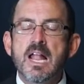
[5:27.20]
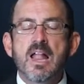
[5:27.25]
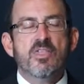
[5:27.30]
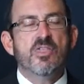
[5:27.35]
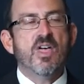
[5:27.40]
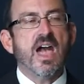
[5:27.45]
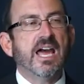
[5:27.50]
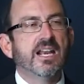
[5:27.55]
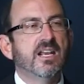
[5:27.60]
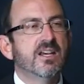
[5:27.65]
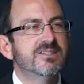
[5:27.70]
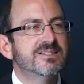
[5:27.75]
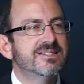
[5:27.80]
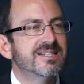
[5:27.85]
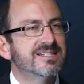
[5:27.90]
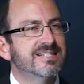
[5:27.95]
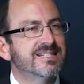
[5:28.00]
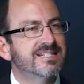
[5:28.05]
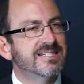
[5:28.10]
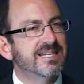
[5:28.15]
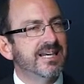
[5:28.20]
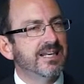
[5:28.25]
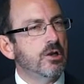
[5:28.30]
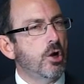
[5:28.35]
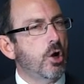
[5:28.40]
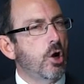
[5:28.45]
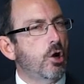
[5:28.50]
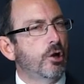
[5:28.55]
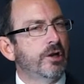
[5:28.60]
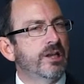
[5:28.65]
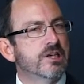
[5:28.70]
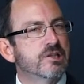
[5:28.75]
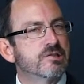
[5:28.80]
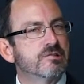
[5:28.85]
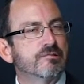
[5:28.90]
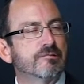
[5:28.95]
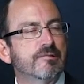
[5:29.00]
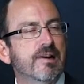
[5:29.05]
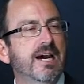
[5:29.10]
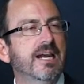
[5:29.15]
That is to sit on his
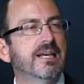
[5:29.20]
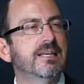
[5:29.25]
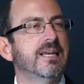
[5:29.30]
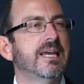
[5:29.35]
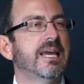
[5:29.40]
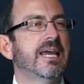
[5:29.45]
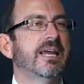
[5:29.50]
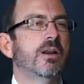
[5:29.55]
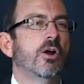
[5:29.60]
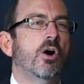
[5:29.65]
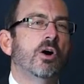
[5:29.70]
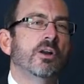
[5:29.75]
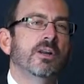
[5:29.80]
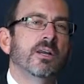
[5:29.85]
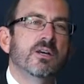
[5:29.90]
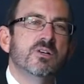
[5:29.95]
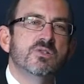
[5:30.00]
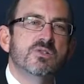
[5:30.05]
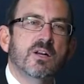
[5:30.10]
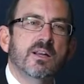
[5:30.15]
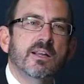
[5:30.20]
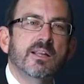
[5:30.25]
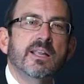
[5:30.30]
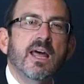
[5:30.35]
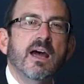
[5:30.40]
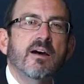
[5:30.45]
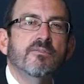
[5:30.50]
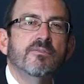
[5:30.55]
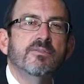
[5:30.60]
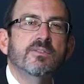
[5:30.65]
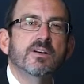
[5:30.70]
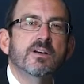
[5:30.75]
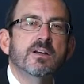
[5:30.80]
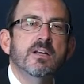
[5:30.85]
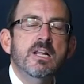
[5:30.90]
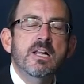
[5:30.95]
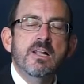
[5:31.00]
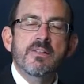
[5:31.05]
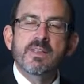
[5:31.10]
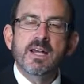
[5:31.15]
right and on his left.
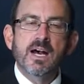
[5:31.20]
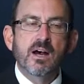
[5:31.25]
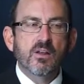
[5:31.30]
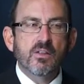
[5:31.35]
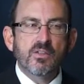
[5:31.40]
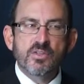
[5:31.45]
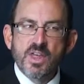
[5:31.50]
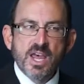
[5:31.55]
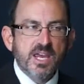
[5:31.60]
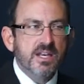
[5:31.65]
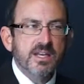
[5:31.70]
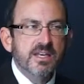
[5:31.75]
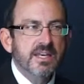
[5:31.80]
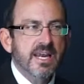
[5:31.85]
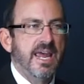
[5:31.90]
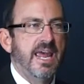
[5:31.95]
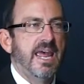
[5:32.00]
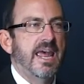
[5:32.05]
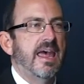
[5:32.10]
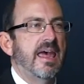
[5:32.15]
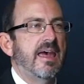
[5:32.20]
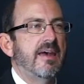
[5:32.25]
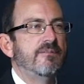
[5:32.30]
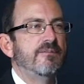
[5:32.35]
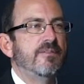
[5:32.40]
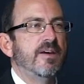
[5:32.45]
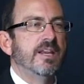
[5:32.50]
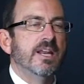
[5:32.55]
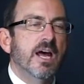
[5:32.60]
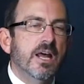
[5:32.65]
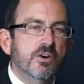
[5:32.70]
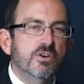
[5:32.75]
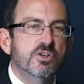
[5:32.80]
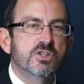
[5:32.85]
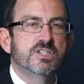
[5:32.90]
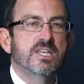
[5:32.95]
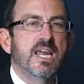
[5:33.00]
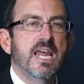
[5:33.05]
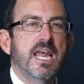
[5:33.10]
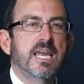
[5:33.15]
Now, they didn't have an
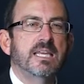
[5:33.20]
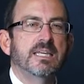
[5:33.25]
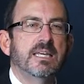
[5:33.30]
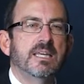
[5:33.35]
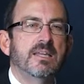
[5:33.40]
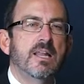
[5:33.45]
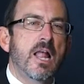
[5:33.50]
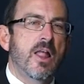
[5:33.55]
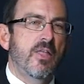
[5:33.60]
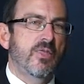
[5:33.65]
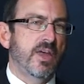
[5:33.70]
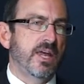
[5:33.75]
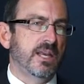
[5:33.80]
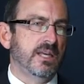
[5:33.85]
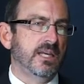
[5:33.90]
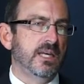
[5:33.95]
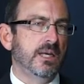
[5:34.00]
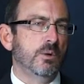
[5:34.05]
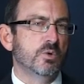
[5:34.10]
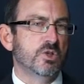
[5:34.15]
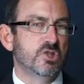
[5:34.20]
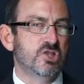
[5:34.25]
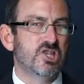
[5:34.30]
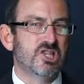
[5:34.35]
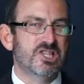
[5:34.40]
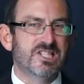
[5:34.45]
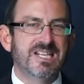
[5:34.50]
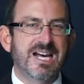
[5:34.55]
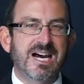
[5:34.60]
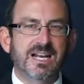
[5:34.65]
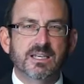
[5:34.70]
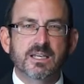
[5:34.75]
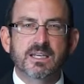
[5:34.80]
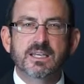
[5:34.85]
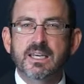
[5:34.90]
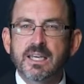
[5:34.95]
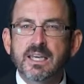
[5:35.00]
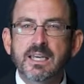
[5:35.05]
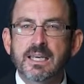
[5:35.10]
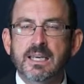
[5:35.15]
understanding that he was just not
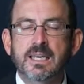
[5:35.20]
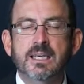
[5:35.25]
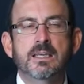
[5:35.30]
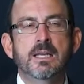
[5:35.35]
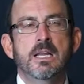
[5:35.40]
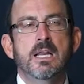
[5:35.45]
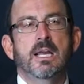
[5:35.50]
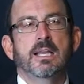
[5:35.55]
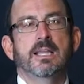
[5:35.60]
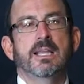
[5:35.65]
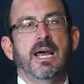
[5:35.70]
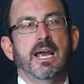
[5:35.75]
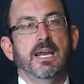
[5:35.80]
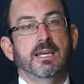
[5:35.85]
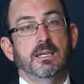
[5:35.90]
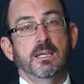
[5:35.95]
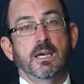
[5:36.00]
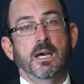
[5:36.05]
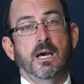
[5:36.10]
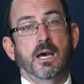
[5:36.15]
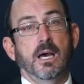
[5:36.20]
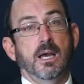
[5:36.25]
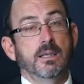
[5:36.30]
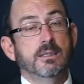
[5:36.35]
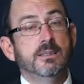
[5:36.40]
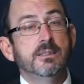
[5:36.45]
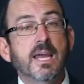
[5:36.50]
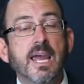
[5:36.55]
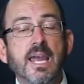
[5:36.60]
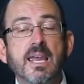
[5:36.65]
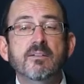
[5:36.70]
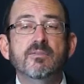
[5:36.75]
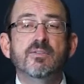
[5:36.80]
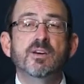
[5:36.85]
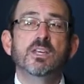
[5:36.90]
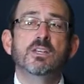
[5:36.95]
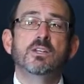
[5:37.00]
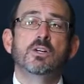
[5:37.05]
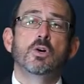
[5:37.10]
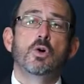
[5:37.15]
king like uh,
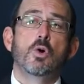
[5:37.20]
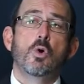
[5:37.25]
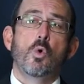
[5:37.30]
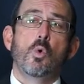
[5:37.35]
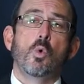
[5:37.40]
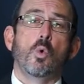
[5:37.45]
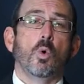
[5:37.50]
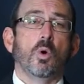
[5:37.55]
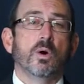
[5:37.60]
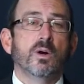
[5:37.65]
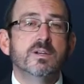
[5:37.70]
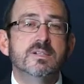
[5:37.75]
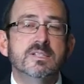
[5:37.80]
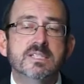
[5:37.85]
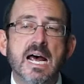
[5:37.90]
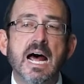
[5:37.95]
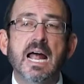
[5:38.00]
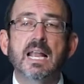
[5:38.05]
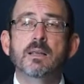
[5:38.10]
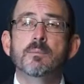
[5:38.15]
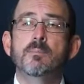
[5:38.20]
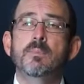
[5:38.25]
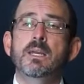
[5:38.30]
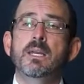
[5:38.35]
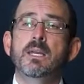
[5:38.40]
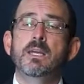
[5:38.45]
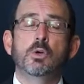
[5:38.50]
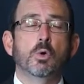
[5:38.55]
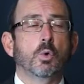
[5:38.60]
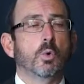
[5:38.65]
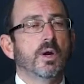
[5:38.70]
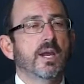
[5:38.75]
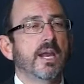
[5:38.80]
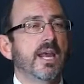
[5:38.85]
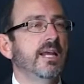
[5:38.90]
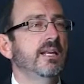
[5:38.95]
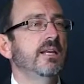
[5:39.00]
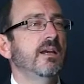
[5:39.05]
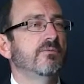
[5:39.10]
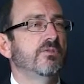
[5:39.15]
David or Solomon or
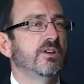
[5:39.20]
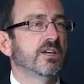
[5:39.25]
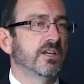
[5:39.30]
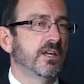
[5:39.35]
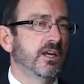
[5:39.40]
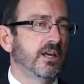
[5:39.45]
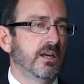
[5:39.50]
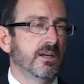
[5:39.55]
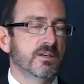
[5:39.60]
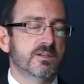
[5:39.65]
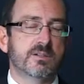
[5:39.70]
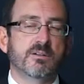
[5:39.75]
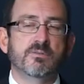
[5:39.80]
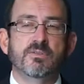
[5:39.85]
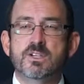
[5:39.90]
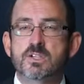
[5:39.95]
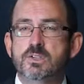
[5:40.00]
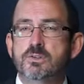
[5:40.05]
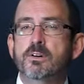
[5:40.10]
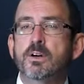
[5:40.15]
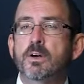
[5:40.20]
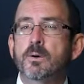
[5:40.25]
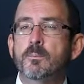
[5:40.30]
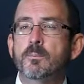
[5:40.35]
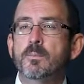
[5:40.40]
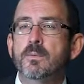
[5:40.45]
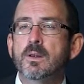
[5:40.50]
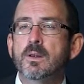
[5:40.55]
any of the kings of Israel.